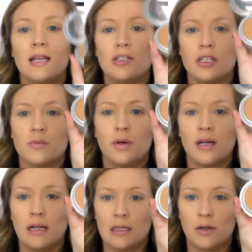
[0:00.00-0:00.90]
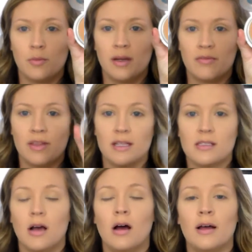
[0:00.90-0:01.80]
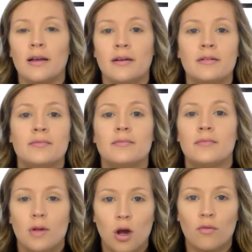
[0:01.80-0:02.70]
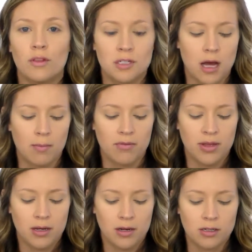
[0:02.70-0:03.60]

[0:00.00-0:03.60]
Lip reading: and just put a little bit of this on over the top of it.